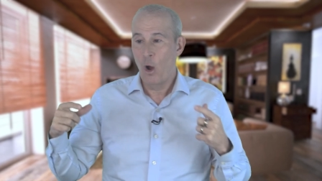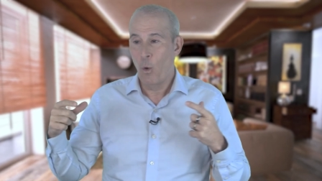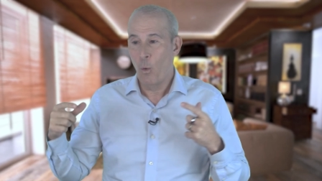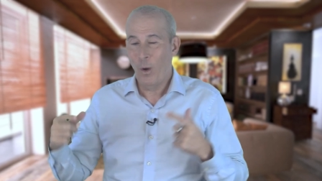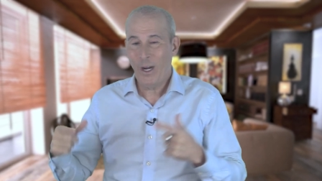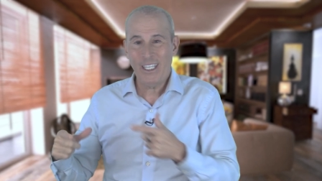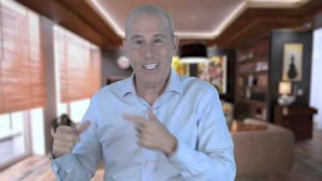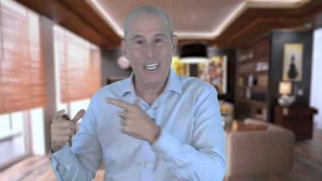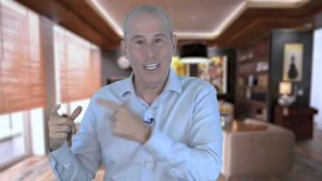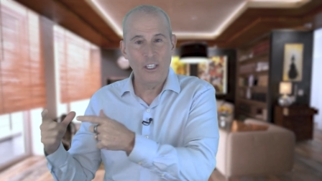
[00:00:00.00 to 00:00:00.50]

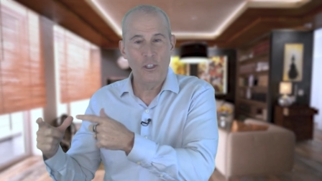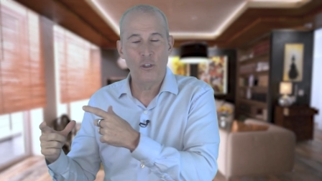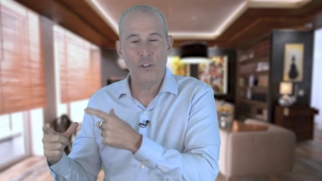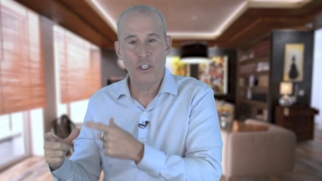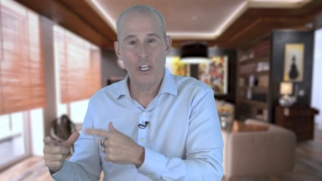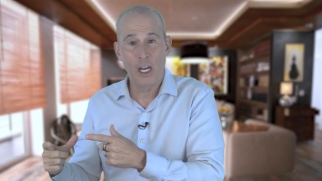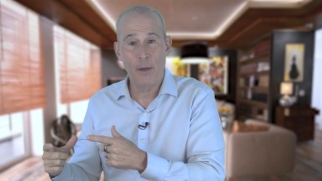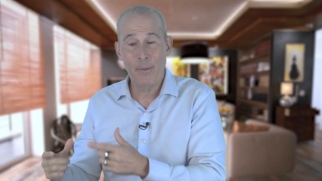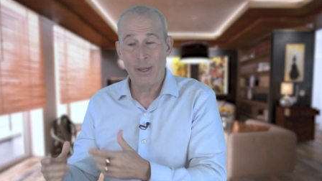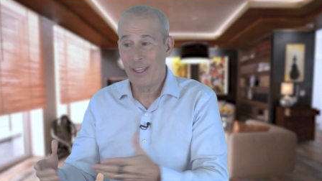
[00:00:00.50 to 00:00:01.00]
What can you
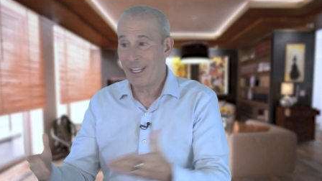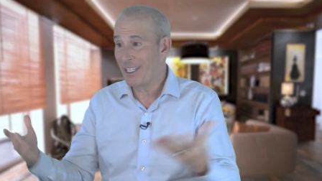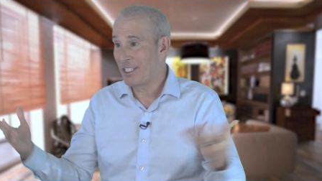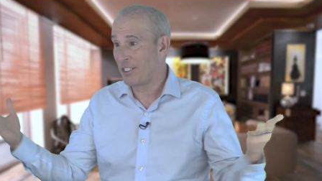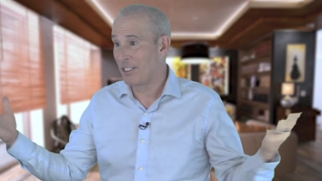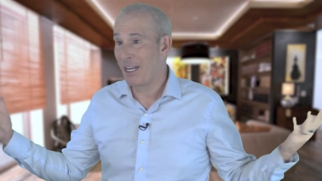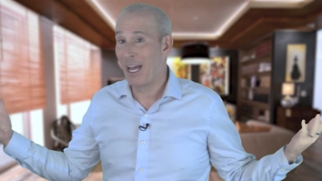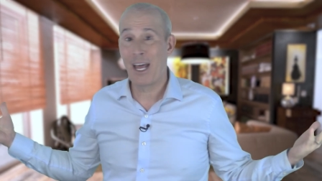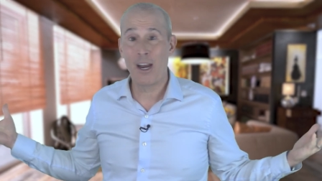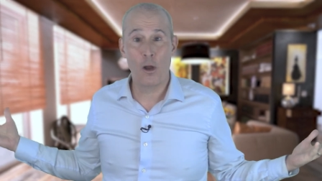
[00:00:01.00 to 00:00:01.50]
tell me that's
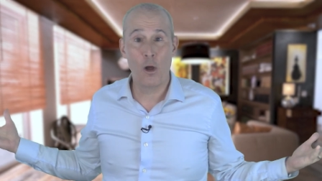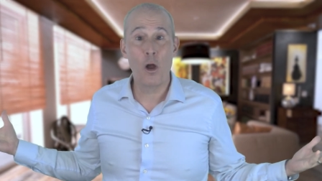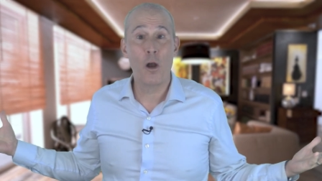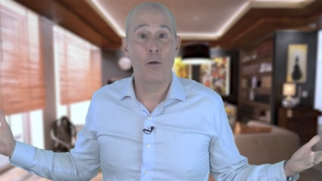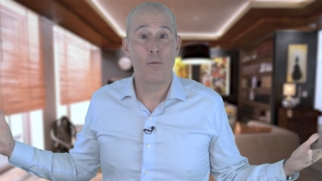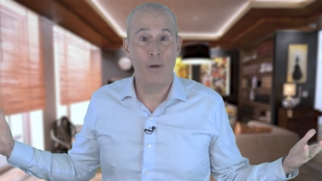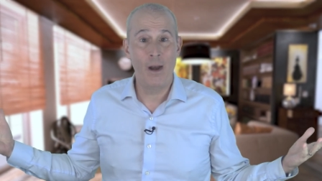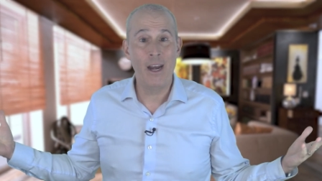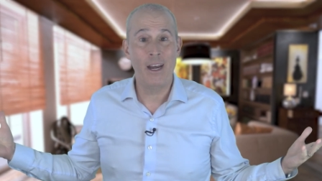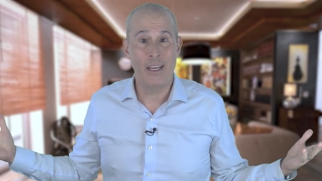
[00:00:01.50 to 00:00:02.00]
not
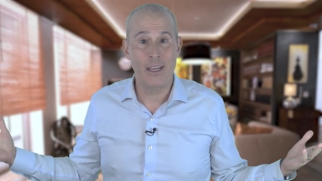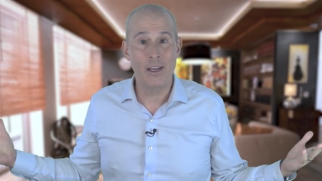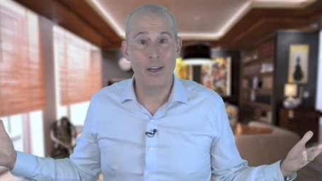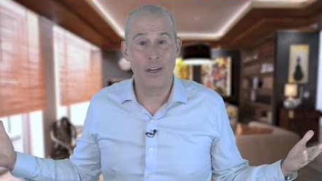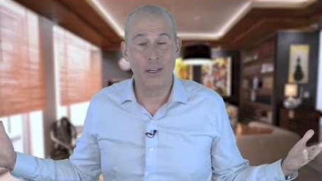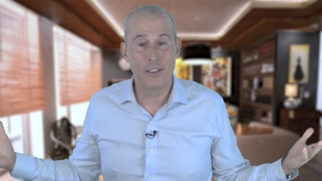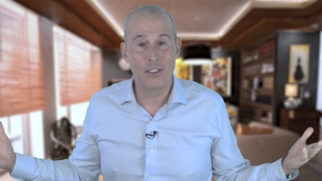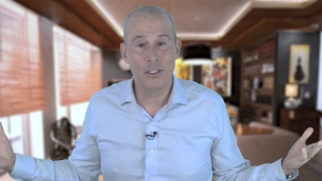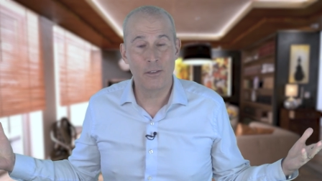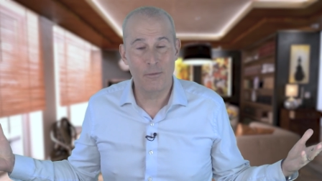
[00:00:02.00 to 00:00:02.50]
already
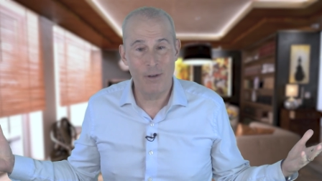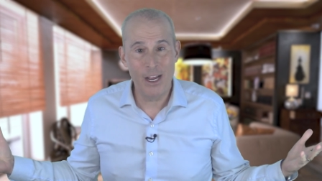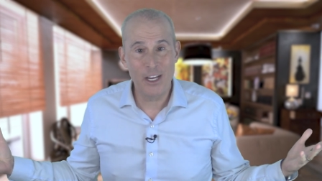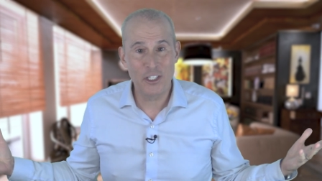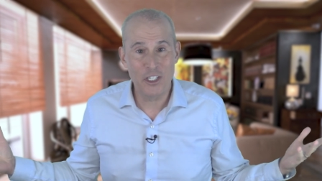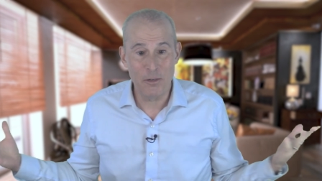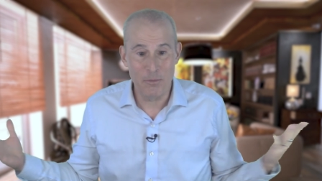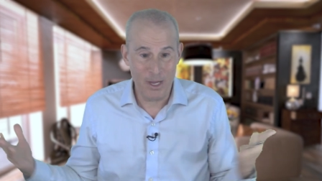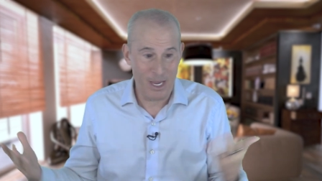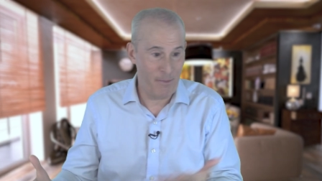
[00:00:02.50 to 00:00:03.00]
on your
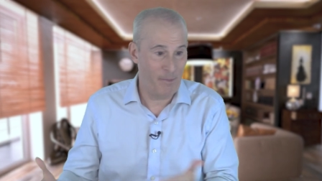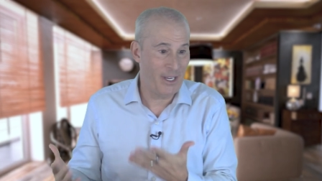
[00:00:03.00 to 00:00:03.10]
resume?